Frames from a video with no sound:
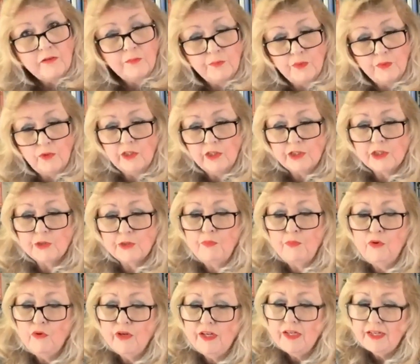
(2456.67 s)
Bush
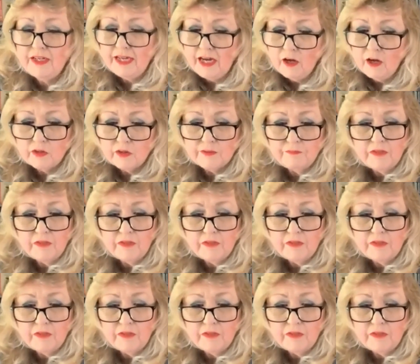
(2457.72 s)
pointed out